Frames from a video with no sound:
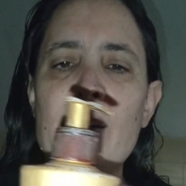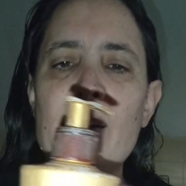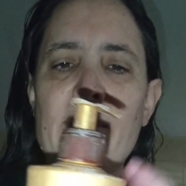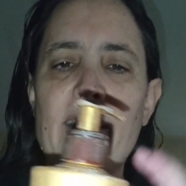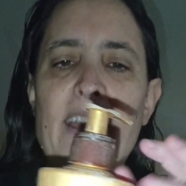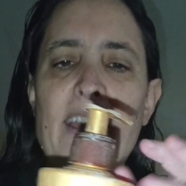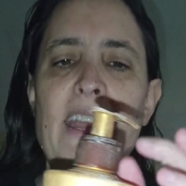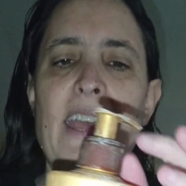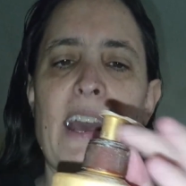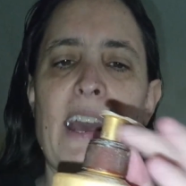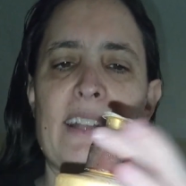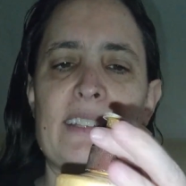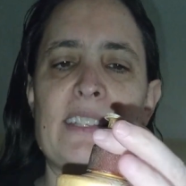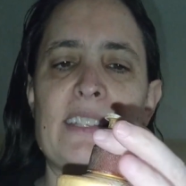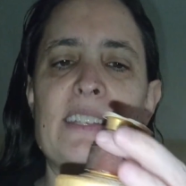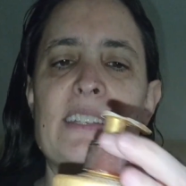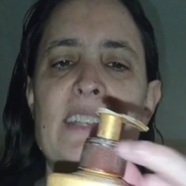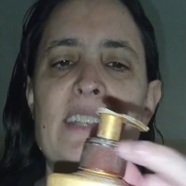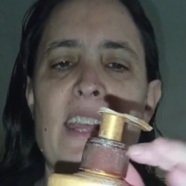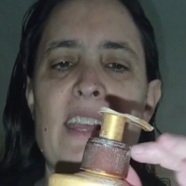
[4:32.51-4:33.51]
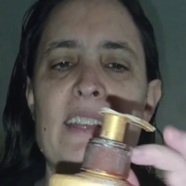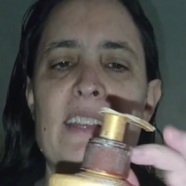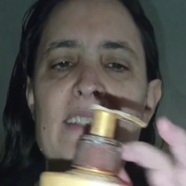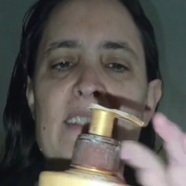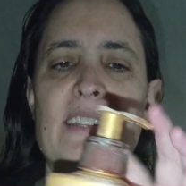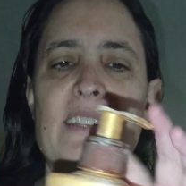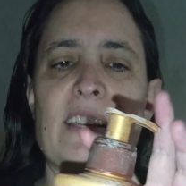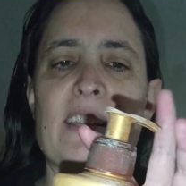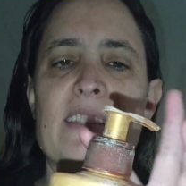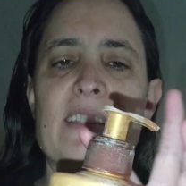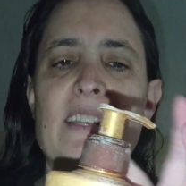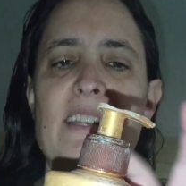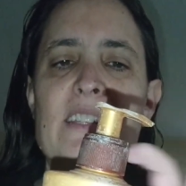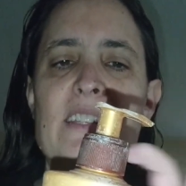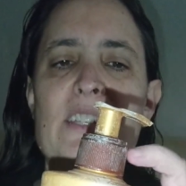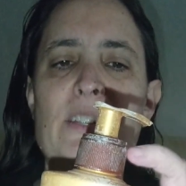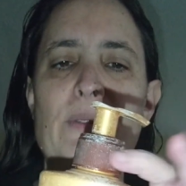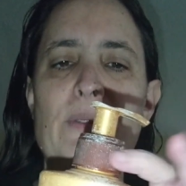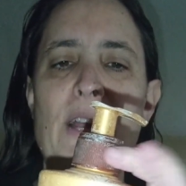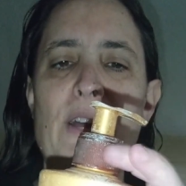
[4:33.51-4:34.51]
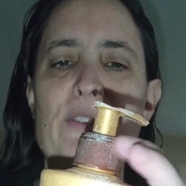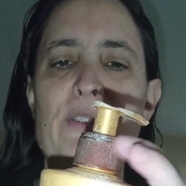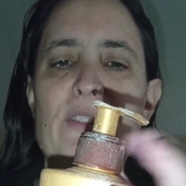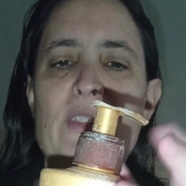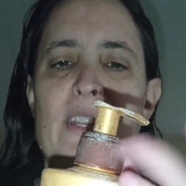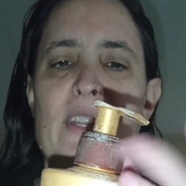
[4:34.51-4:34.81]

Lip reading: that had stains like this around